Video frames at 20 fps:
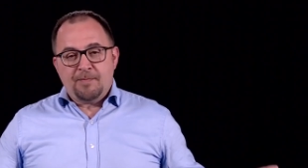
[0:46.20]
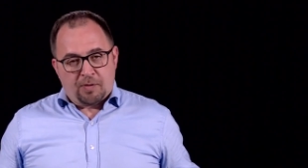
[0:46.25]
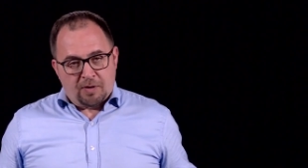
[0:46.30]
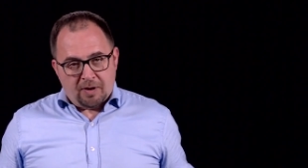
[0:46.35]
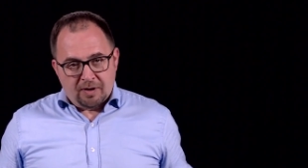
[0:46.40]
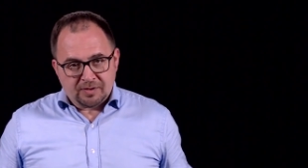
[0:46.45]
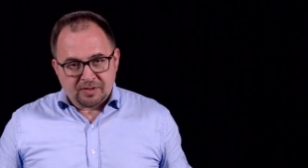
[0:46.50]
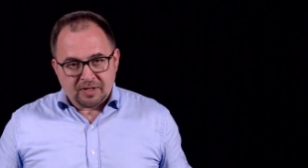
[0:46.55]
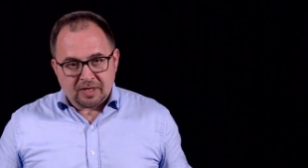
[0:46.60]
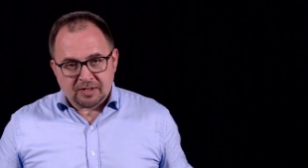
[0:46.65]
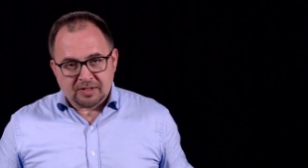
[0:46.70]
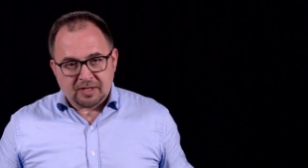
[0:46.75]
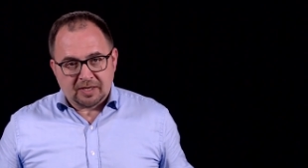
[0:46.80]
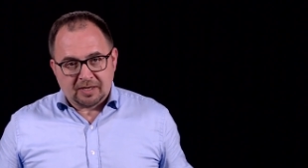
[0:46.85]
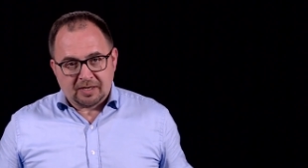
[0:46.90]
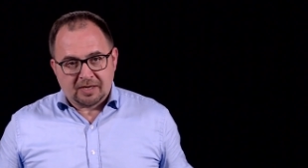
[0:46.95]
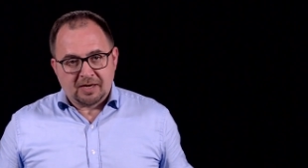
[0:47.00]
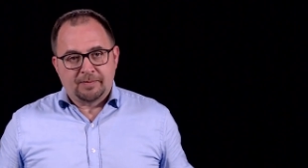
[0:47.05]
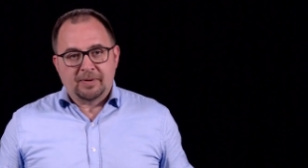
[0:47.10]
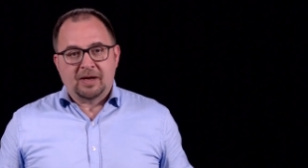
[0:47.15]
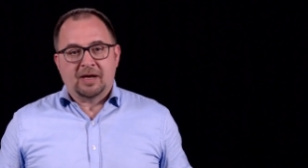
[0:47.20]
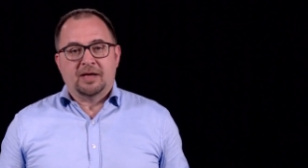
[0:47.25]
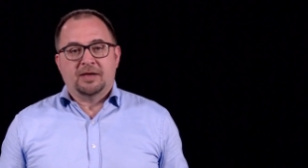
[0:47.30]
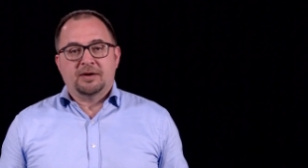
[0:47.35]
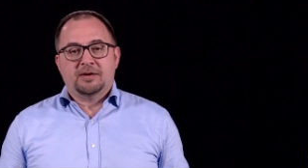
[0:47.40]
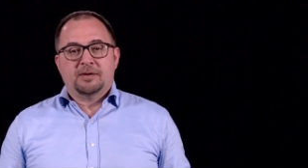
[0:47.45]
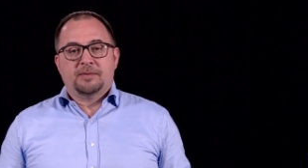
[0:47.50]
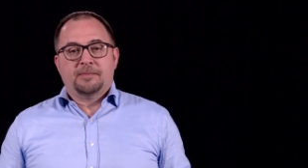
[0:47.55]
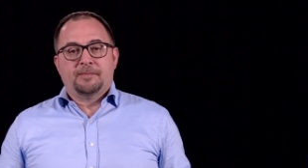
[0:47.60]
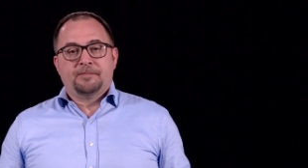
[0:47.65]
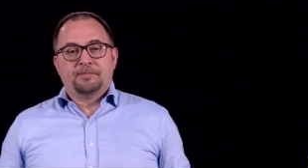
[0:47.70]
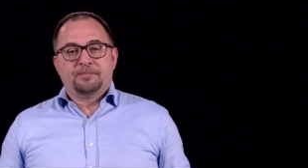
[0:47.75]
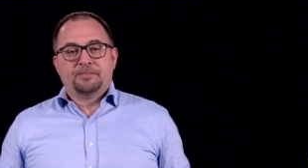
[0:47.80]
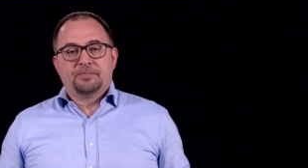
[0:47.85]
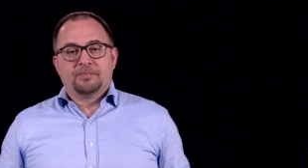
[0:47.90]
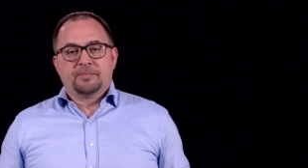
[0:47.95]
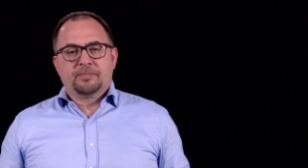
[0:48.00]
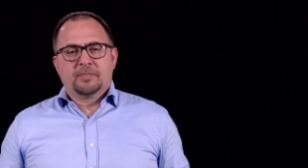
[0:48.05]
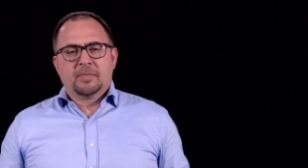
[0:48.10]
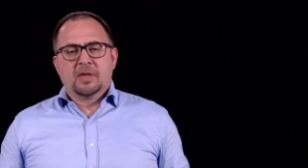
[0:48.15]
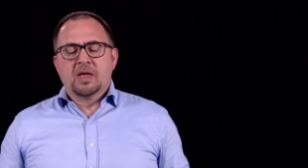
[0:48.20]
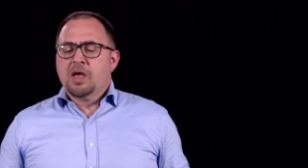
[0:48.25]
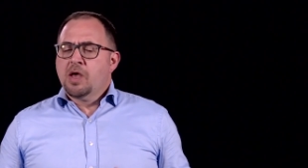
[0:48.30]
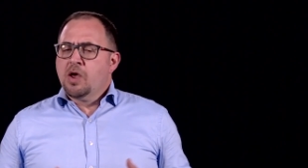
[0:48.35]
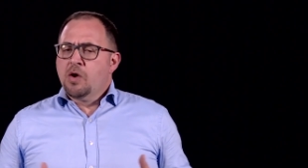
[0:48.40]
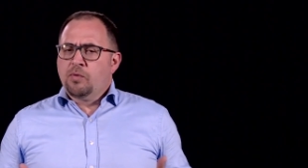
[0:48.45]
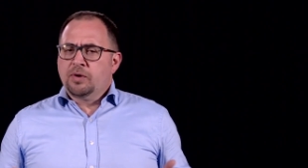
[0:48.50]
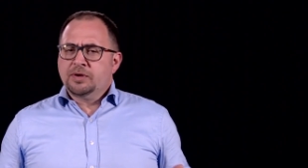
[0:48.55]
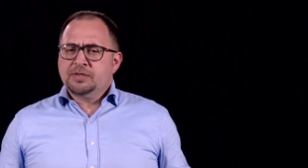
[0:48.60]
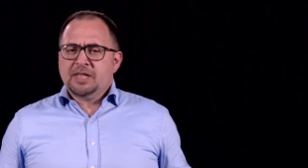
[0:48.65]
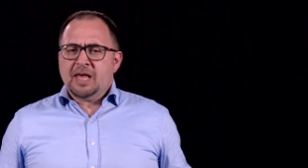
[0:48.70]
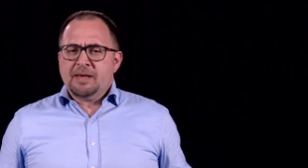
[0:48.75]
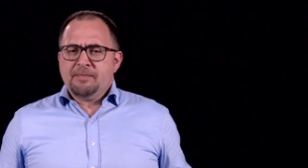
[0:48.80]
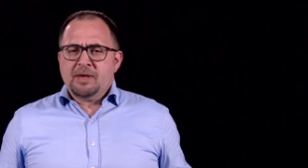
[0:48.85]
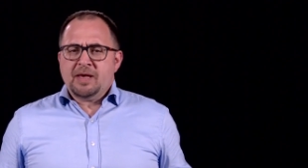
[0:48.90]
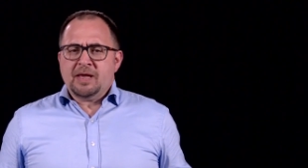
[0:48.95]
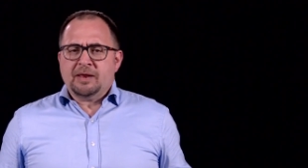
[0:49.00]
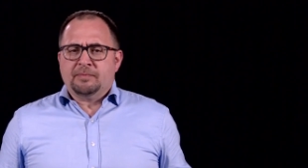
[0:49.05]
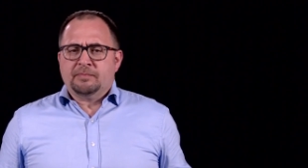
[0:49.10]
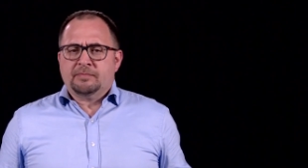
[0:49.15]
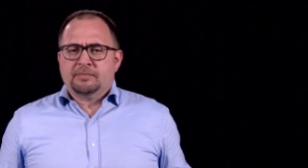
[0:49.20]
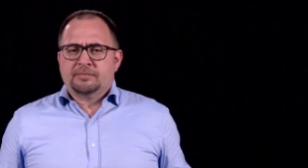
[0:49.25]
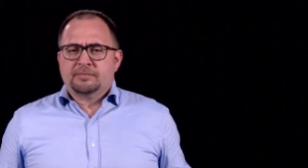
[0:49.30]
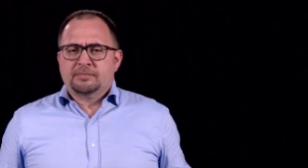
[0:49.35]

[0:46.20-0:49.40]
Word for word: processing command. What does that mean?